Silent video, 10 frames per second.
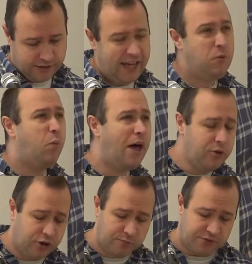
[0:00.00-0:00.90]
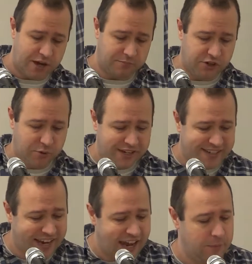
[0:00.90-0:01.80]
He welcomes them to
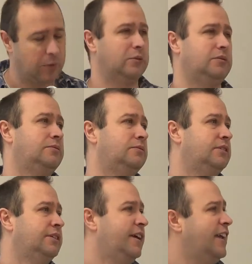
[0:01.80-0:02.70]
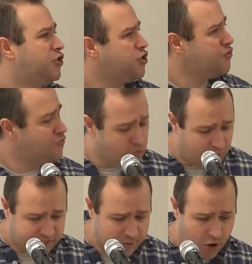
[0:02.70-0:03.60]
his table. He doesn't
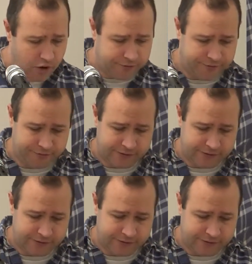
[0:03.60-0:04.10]
write them off.